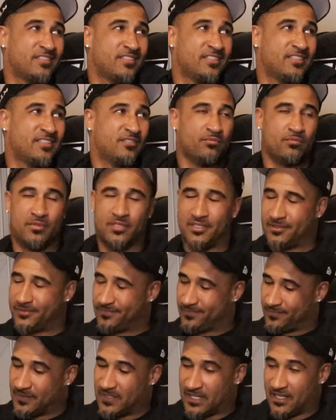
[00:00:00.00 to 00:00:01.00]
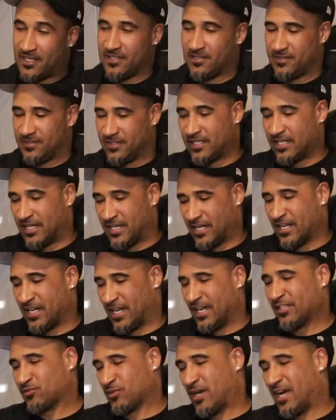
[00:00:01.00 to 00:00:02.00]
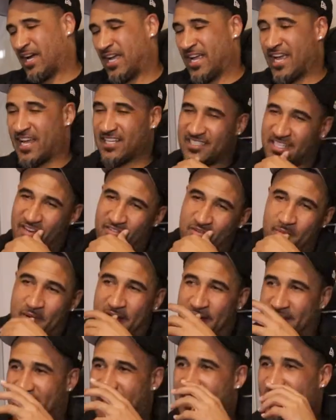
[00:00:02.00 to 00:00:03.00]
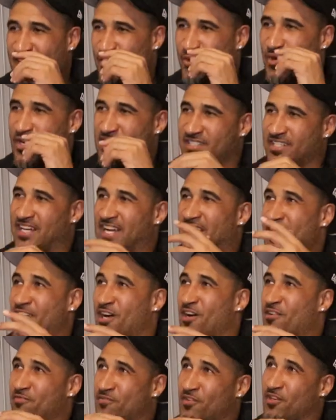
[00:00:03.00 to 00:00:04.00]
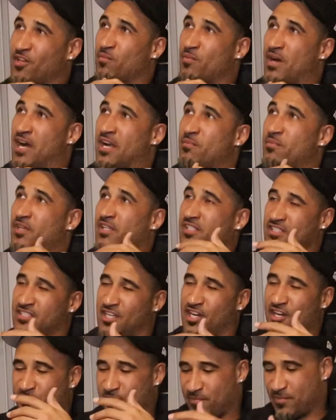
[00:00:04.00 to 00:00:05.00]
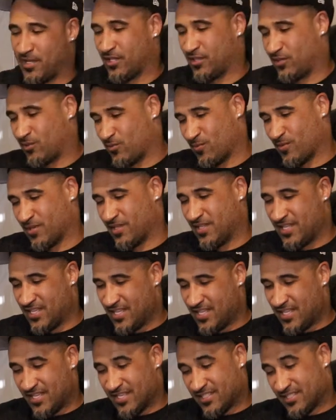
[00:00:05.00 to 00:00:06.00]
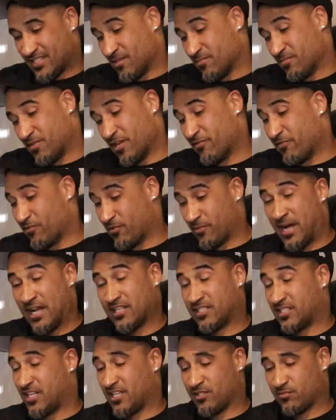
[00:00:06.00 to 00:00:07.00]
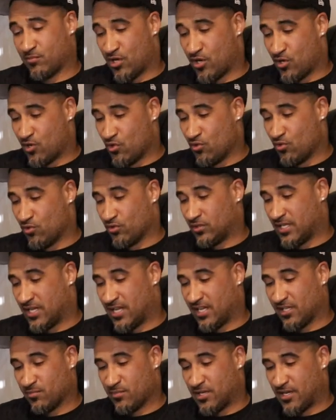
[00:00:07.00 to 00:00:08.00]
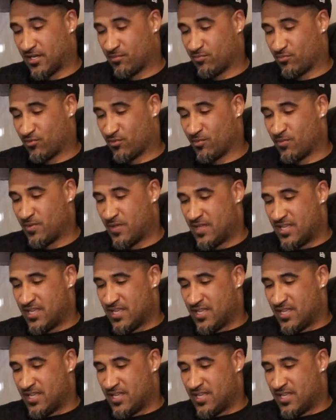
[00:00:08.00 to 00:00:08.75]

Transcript: Right. But yeah, I, that's why I ask everybody of, that question: How y'all feel about it? Because y'all done been through it. I'm different. I changed my whole thing about it, bro.